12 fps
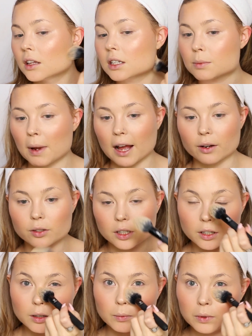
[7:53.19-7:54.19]
This
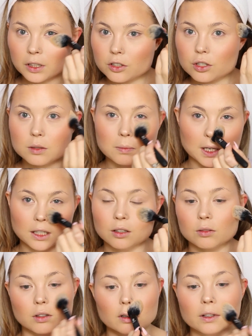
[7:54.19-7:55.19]
powder will just make
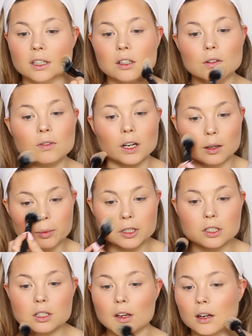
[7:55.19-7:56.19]
you look like you've
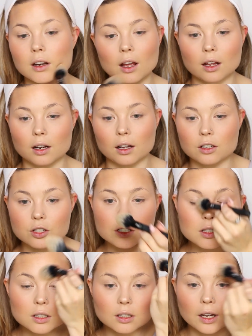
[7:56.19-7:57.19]
airbrushed skin, and
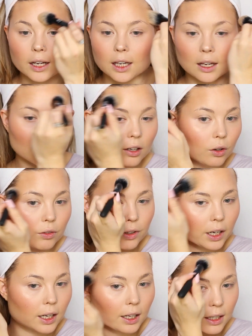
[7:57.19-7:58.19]
I can't get
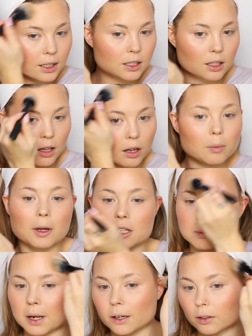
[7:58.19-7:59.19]
over it. It is the
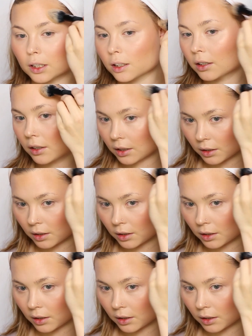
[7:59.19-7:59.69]
best powder